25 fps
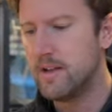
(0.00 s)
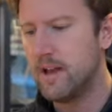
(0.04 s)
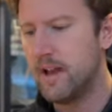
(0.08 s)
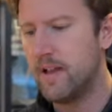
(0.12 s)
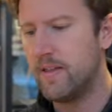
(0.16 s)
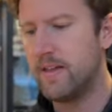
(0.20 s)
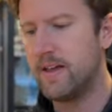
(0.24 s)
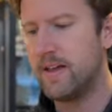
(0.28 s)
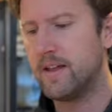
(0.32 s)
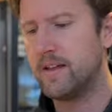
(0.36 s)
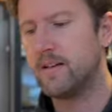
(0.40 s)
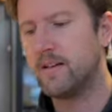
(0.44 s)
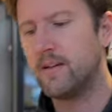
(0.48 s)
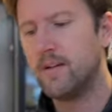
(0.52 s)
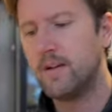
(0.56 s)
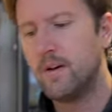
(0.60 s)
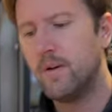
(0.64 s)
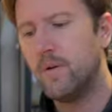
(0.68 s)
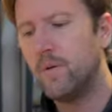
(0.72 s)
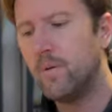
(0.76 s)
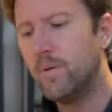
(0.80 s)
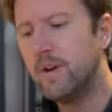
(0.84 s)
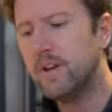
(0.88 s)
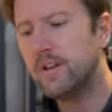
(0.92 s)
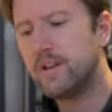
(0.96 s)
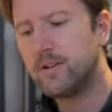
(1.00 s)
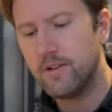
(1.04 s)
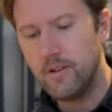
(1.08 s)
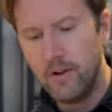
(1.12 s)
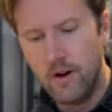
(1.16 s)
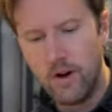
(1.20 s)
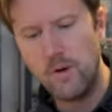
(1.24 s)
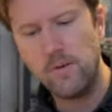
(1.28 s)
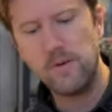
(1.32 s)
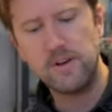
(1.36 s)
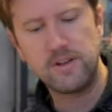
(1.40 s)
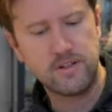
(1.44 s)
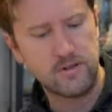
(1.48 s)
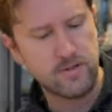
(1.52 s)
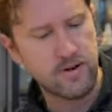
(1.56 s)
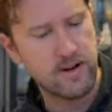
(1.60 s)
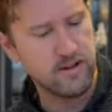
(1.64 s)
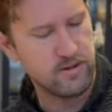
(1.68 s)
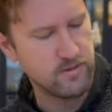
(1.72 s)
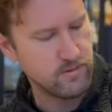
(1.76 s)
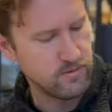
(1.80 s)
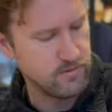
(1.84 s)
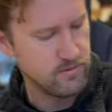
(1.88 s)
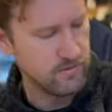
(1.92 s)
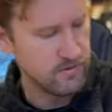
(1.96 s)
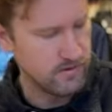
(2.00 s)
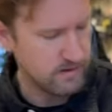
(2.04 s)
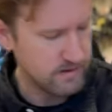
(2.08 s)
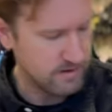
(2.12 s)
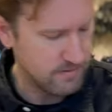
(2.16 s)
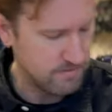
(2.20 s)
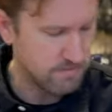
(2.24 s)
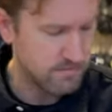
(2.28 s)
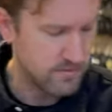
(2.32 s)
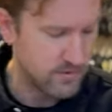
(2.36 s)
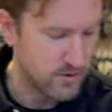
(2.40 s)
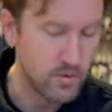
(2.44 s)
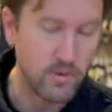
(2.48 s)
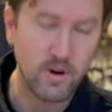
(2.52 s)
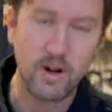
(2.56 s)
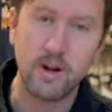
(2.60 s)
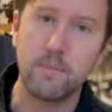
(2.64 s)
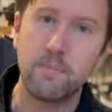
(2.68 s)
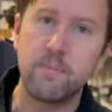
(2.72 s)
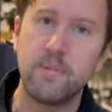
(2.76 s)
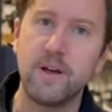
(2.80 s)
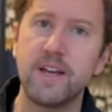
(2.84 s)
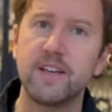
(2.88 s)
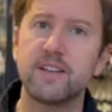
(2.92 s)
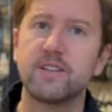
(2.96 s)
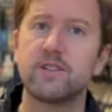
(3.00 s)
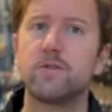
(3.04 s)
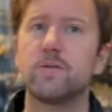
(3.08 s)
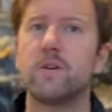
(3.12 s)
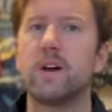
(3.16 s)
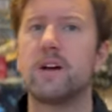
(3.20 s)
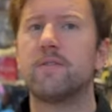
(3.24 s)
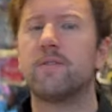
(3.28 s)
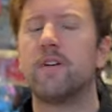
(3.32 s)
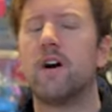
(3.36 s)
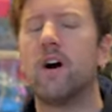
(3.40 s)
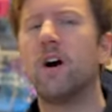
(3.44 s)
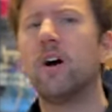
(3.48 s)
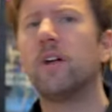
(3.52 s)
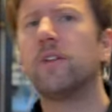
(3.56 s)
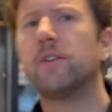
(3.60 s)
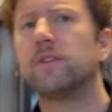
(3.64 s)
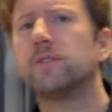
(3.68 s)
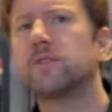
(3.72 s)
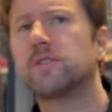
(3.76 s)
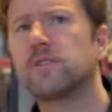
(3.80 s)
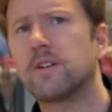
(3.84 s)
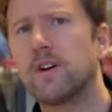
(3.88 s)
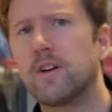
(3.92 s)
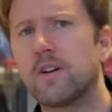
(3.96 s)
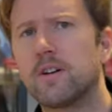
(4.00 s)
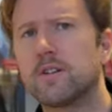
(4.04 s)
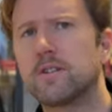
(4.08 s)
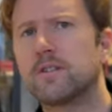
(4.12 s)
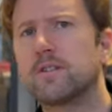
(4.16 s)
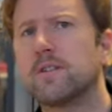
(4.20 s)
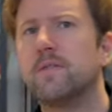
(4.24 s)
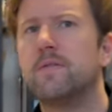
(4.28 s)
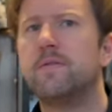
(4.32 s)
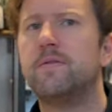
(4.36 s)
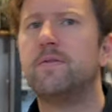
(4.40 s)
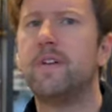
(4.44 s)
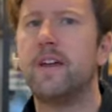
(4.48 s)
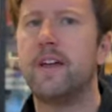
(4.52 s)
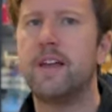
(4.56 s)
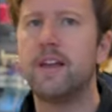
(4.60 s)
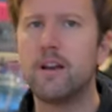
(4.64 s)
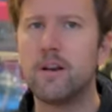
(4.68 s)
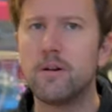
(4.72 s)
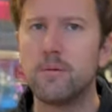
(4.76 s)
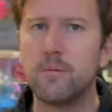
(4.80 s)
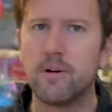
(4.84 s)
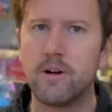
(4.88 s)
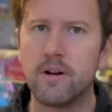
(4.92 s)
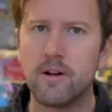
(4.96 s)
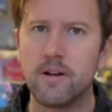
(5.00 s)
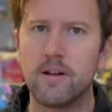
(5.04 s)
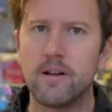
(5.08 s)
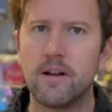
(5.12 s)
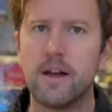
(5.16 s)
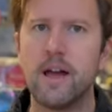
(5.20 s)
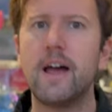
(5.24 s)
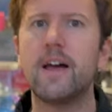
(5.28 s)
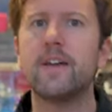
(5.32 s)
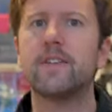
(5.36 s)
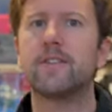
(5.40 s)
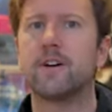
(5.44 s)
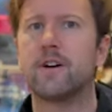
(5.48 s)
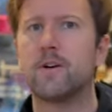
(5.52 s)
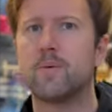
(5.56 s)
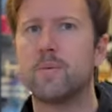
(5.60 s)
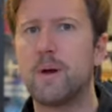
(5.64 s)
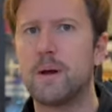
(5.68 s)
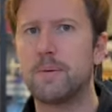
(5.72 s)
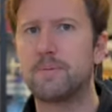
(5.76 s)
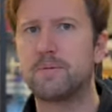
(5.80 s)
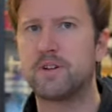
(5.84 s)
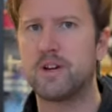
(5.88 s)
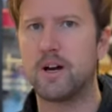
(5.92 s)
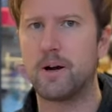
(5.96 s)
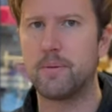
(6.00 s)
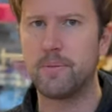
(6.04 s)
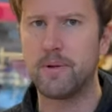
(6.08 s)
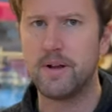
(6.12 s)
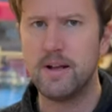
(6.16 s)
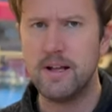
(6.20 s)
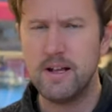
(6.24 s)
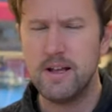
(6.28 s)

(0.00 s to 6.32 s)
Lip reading: And then we always try to do our best to have all those colors available at our webshop.